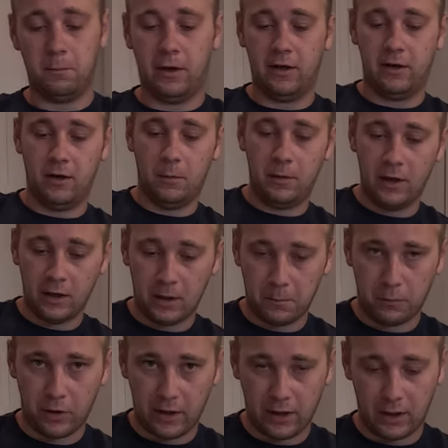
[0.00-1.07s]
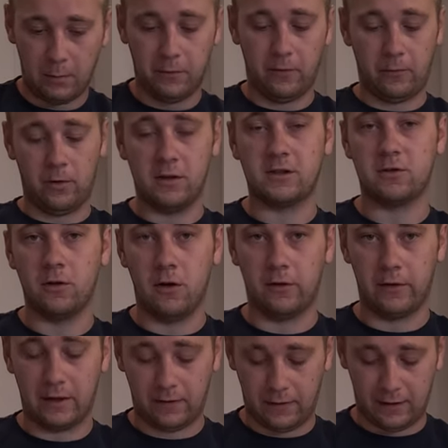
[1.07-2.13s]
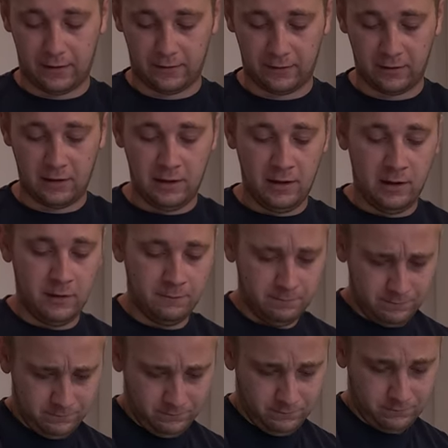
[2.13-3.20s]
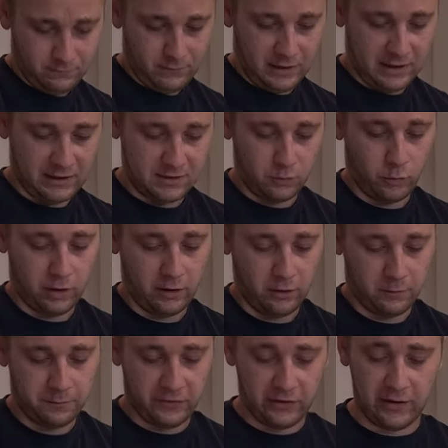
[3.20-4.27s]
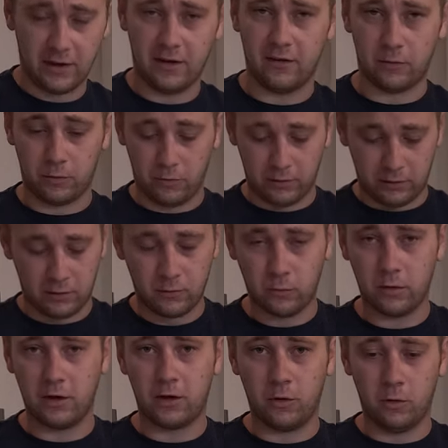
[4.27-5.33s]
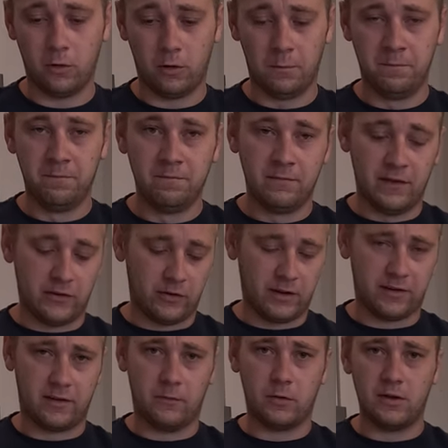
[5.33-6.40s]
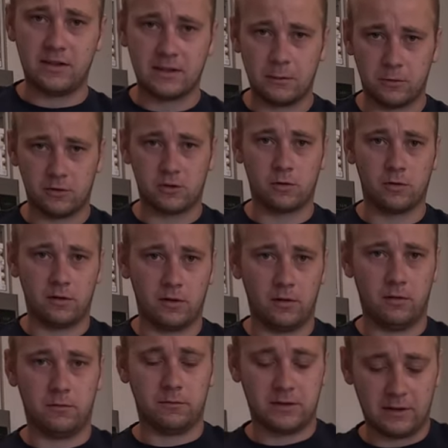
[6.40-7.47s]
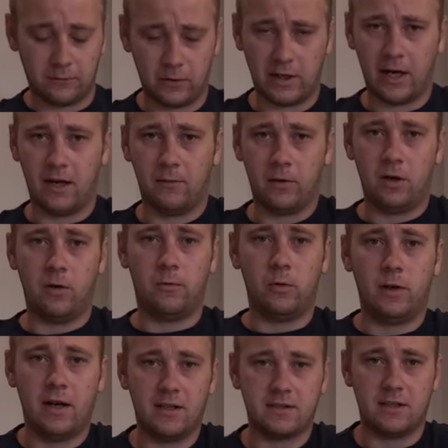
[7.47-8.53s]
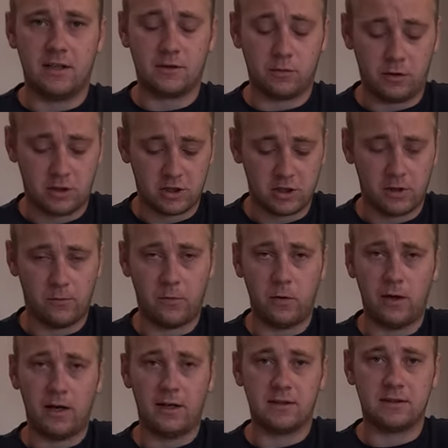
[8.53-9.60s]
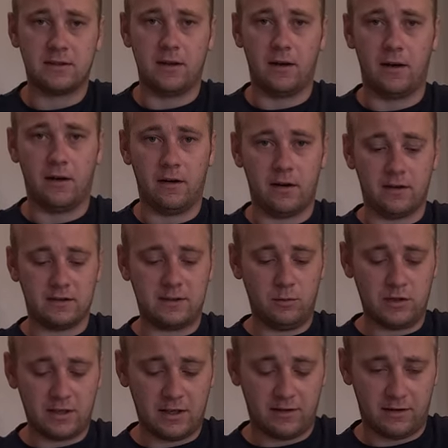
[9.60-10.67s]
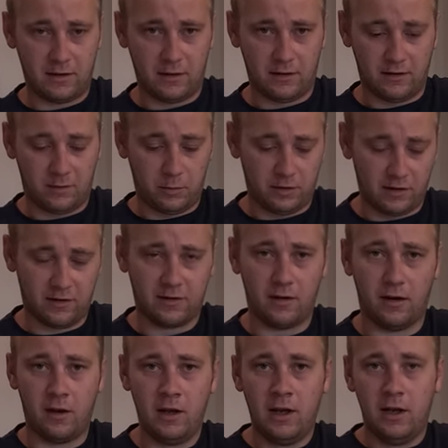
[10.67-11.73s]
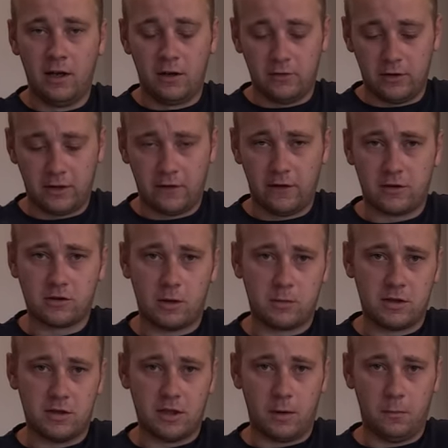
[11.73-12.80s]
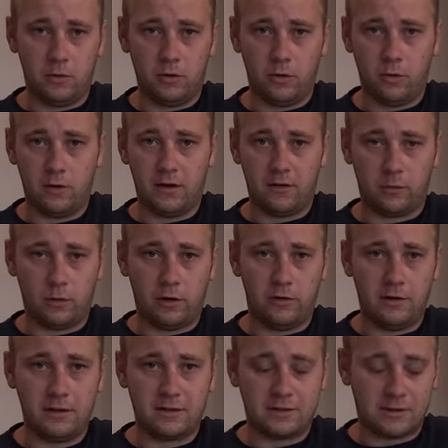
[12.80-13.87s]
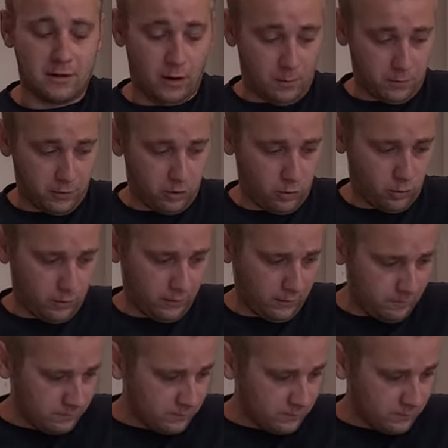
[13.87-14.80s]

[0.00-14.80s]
bending them in and breaking them. They're very strong like that as well. So that is really, really cool. So like I said, very simple, short, little, different kind of video for you guys that I just wanted to share for you guys, and uh, see what you guys think of this. But like I said, link in the description down below, as well as um, code